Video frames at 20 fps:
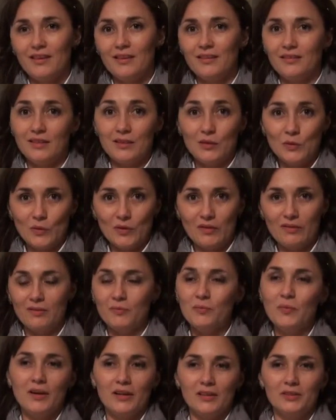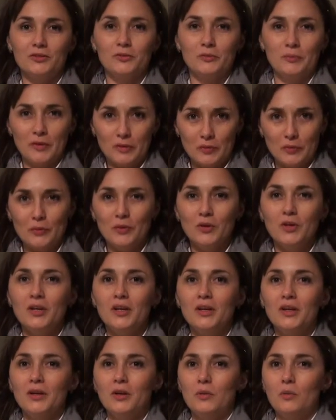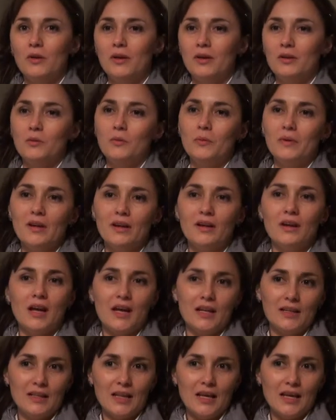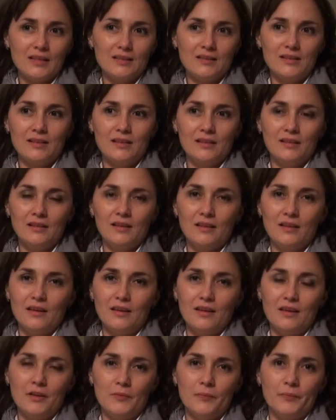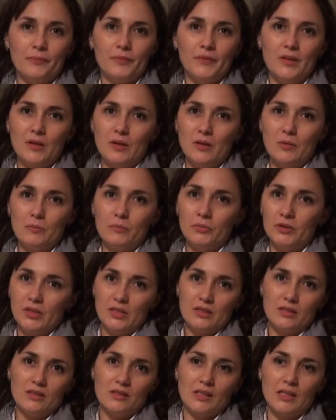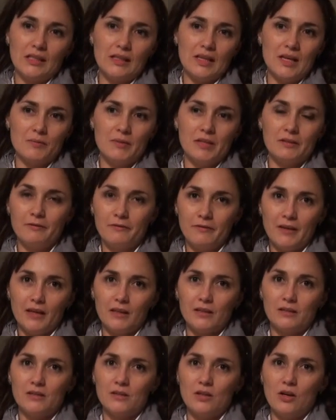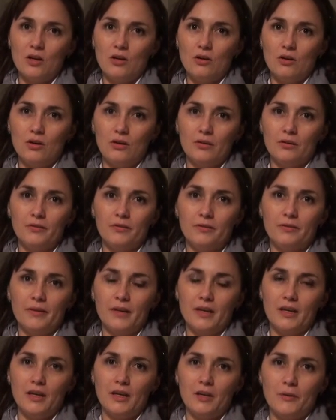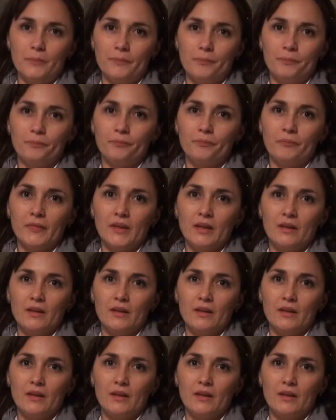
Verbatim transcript: in the northern part of Peru, where we are analyzing um, the potential climate effects of um,